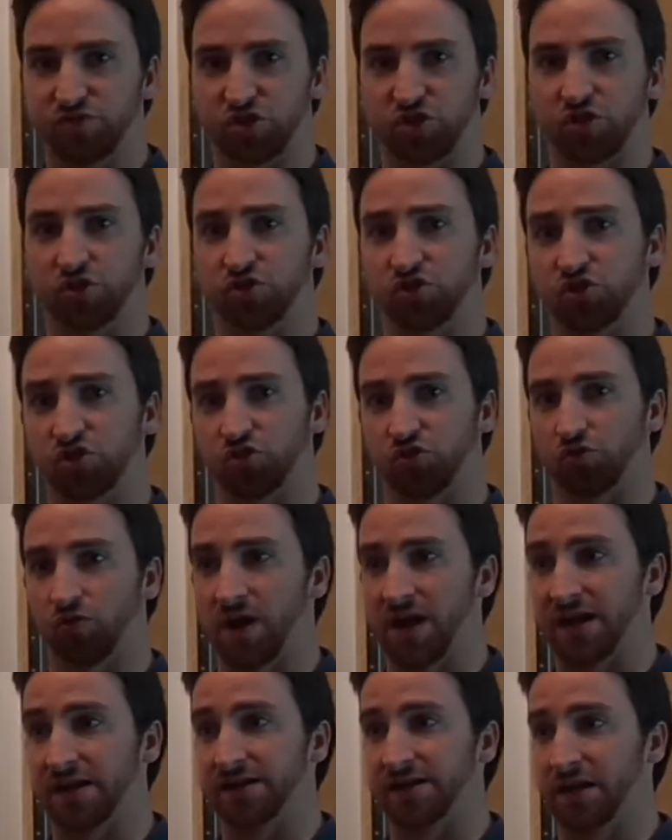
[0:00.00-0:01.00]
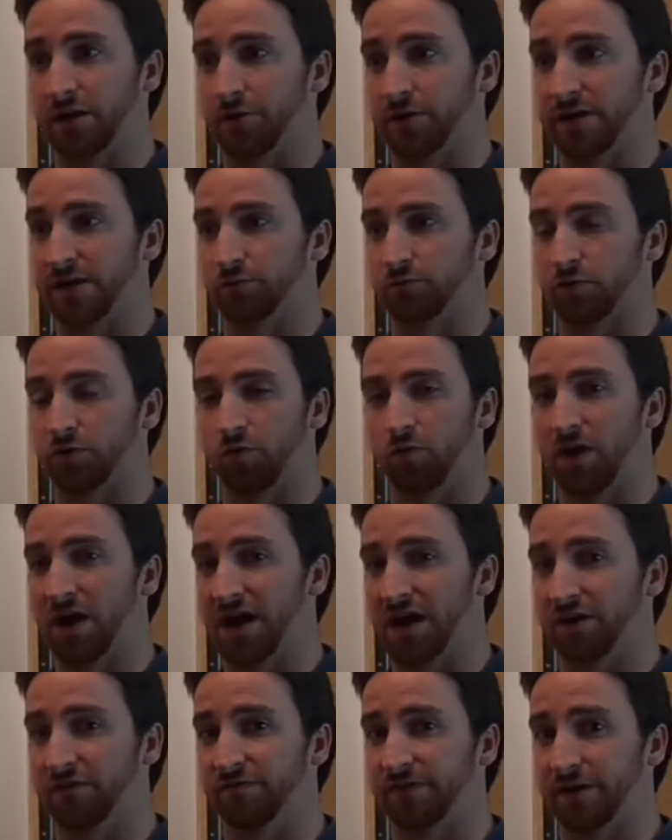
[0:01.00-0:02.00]
constrained area. It
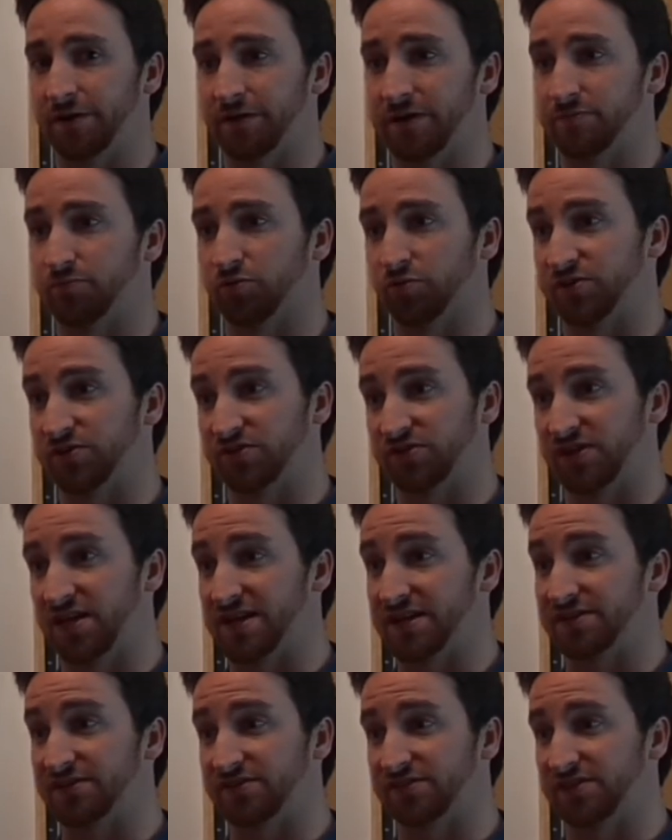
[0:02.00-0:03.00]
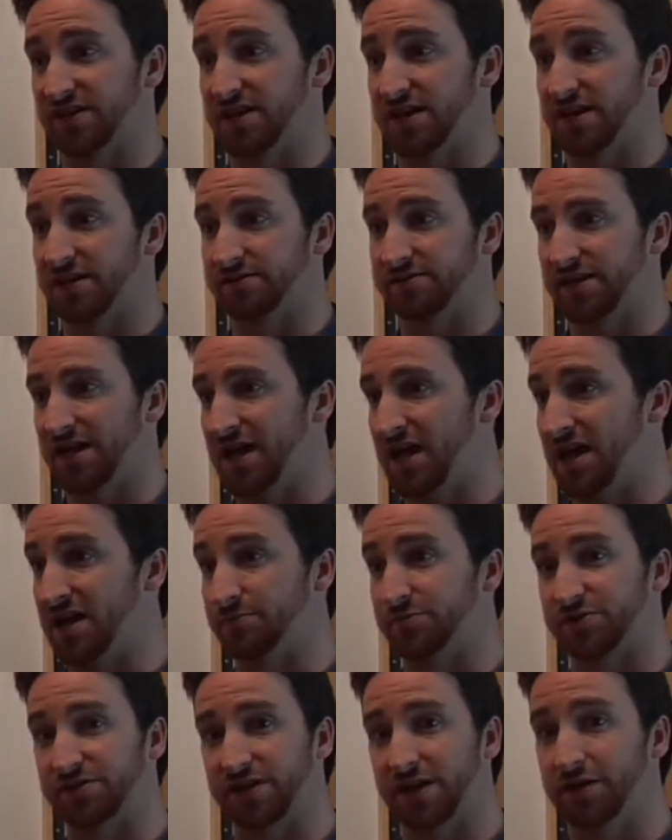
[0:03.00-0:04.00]
required very precise time,
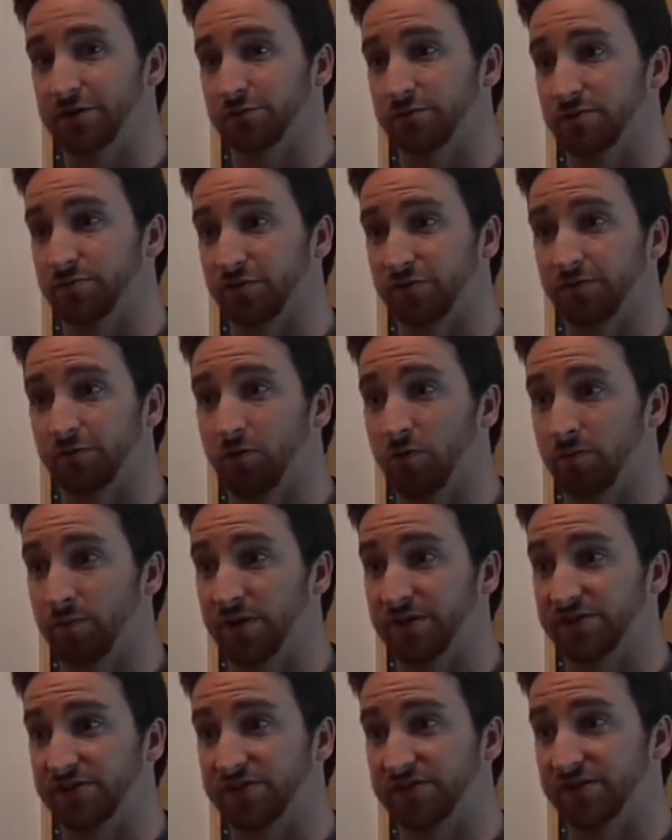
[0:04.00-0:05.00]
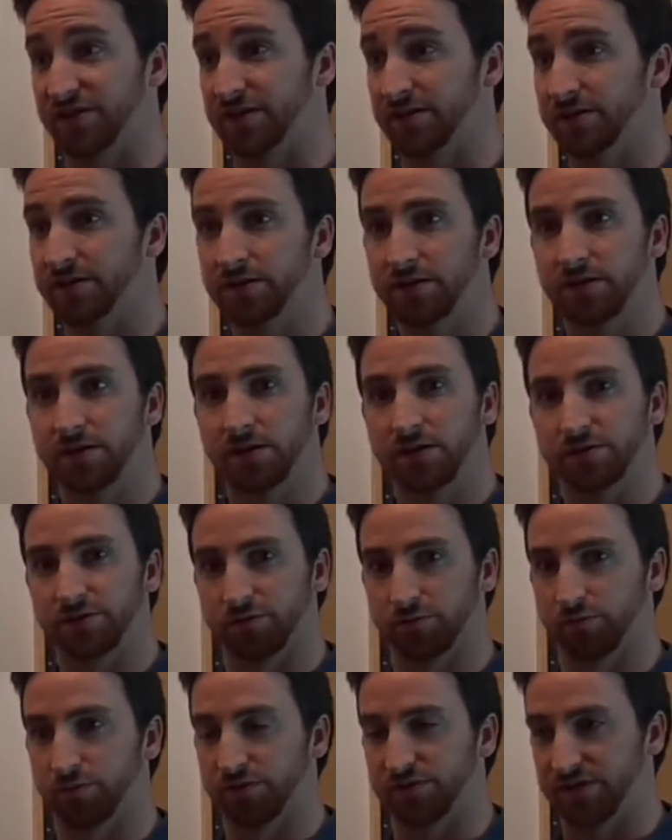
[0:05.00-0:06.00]
schedule, and performance
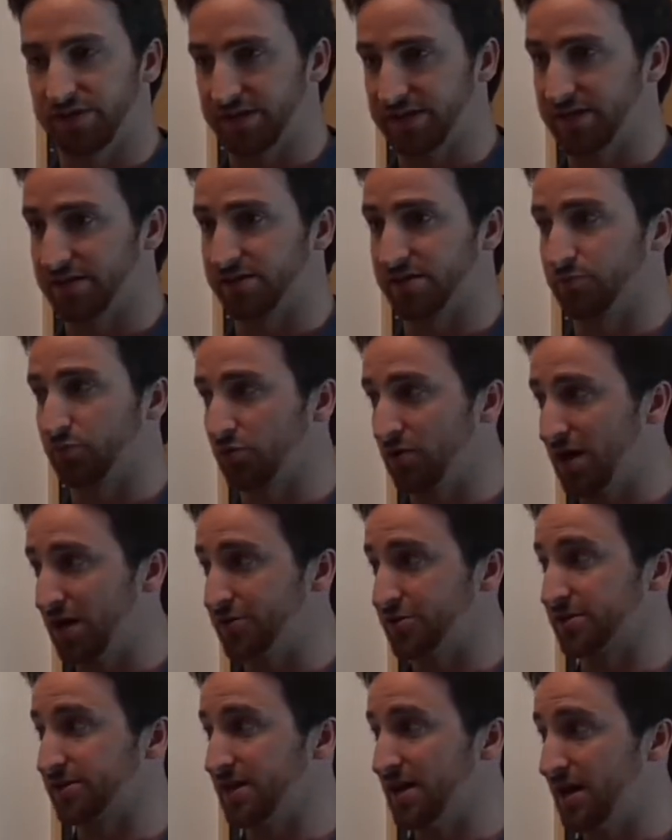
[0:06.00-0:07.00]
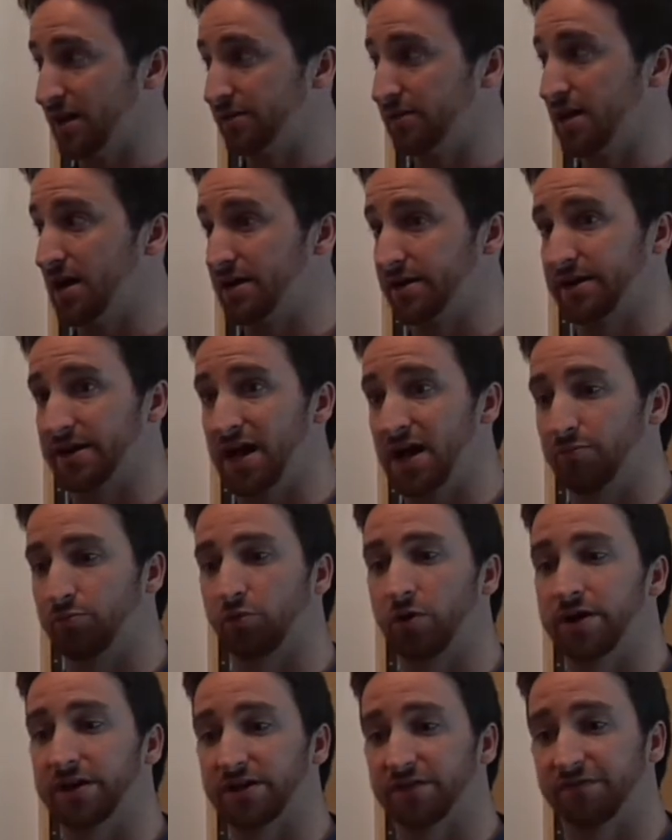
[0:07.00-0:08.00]
to get the project online and
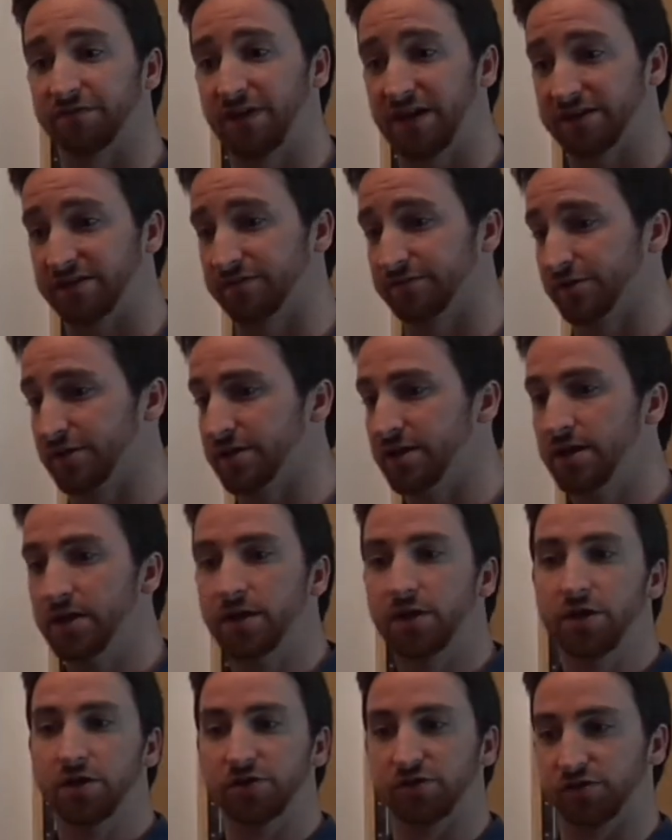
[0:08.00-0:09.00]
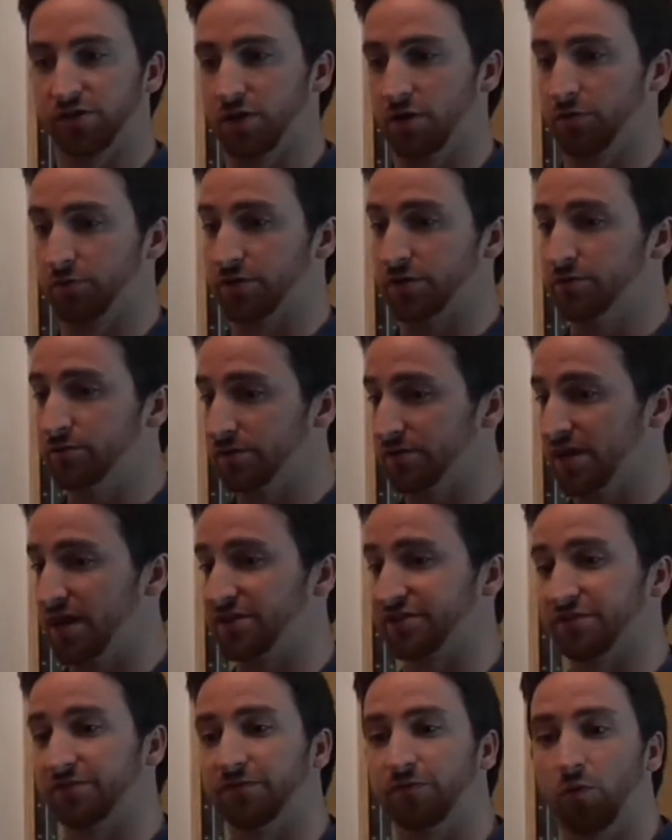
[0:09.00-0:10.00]
operating effectively. So
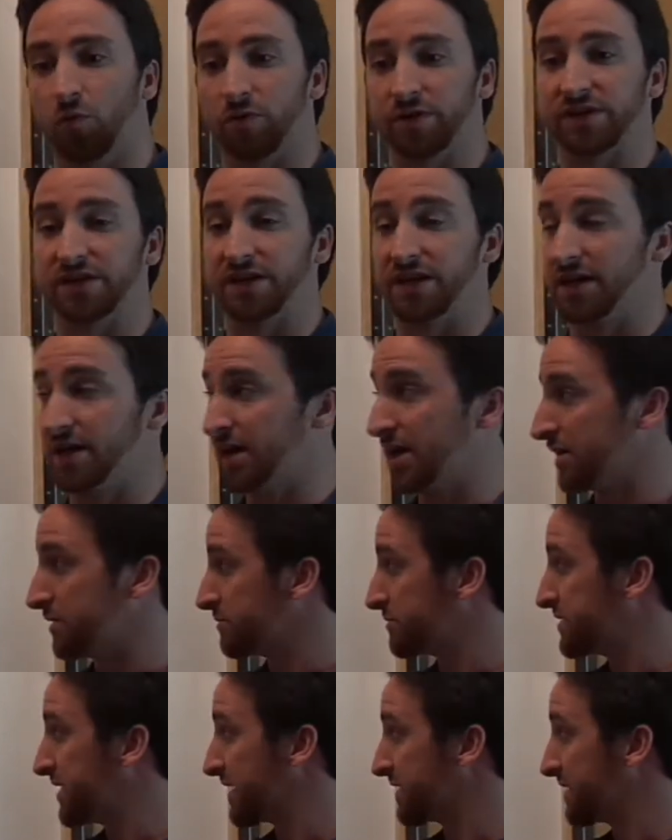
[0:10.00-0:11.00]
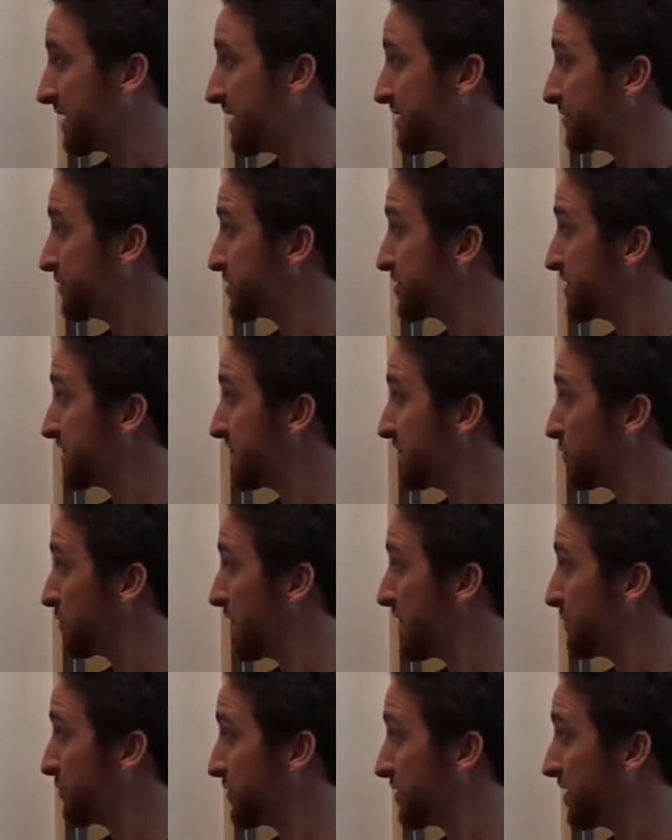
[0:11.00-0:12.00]
utilizing 4D technology, they were
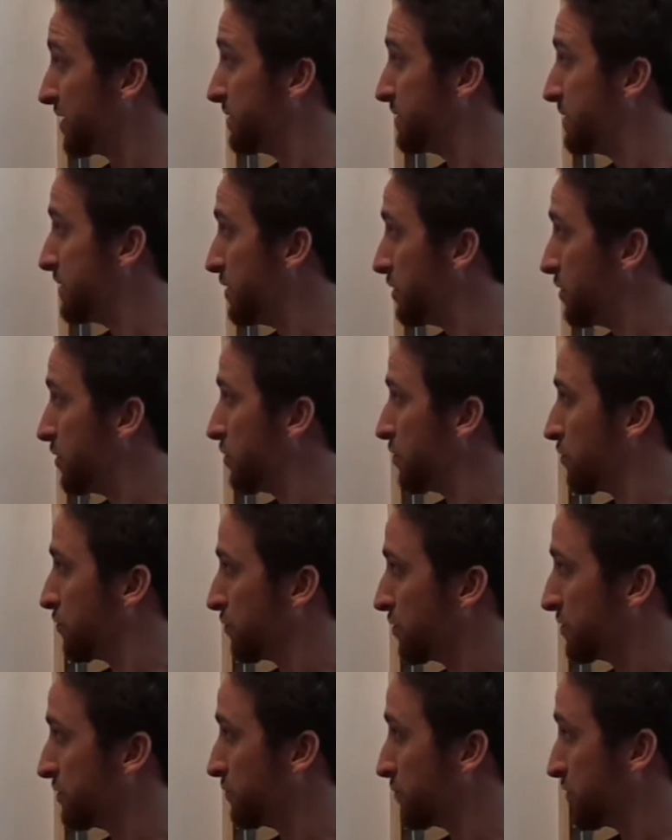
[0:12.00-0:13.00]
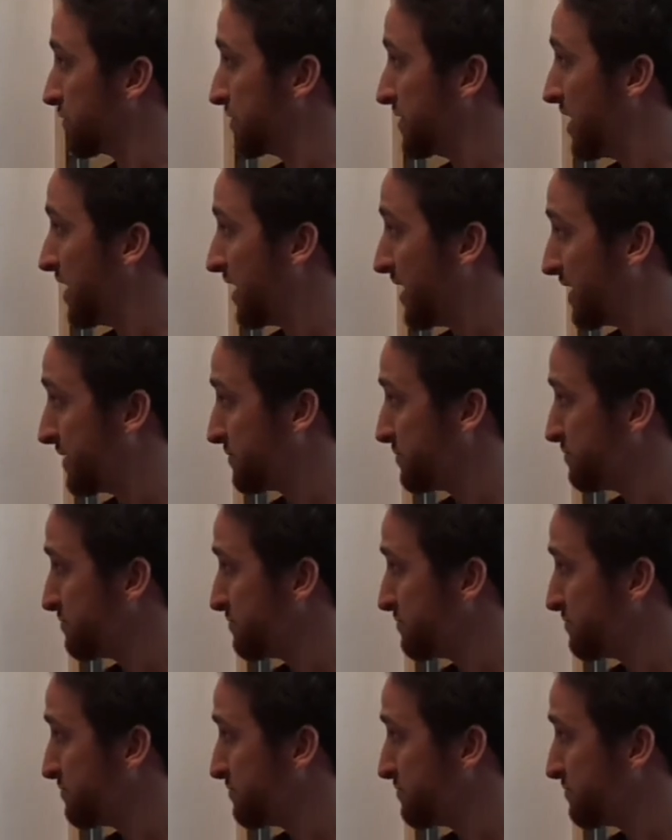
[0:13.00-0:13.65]
able to